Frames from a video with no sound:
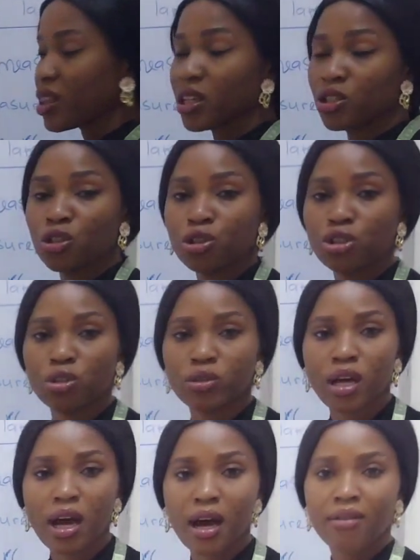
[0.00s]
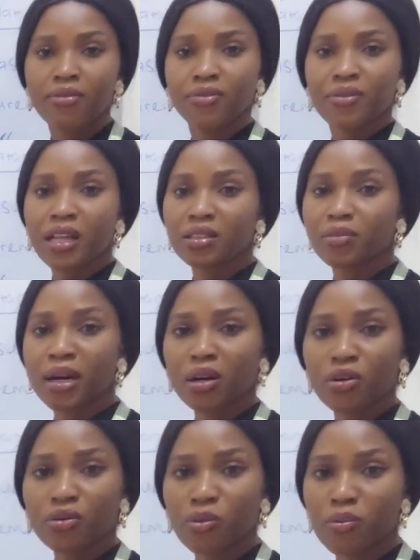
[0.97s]
thing you should have at the back
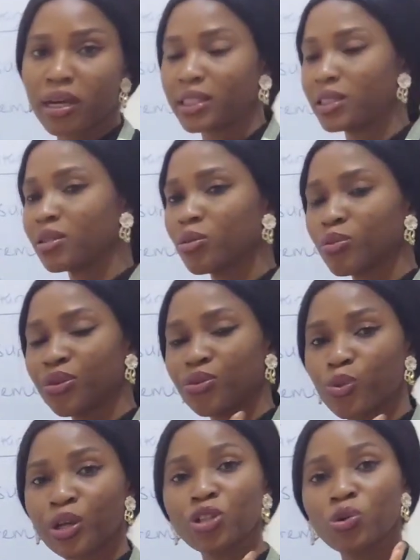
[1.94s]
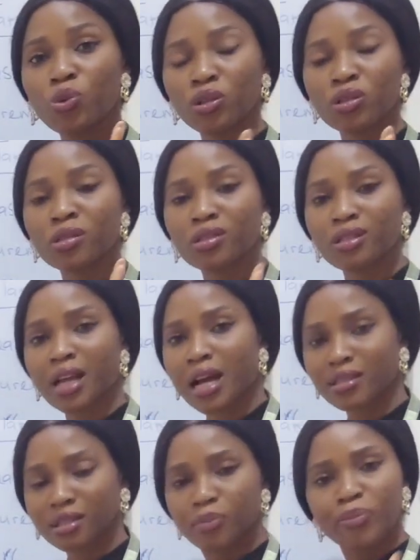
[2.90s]
of your mind when you want to
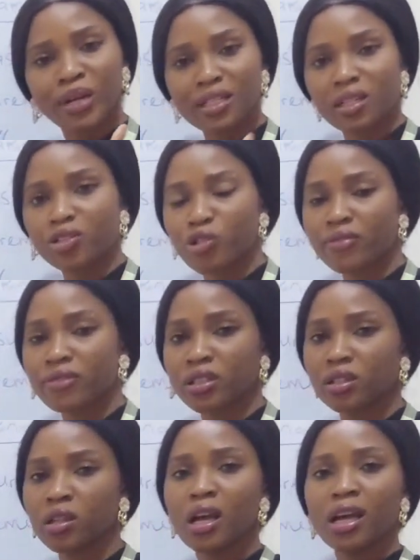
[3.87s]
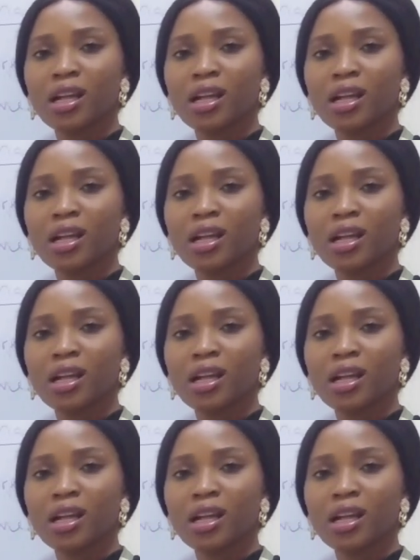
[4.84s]
start pattern drafting,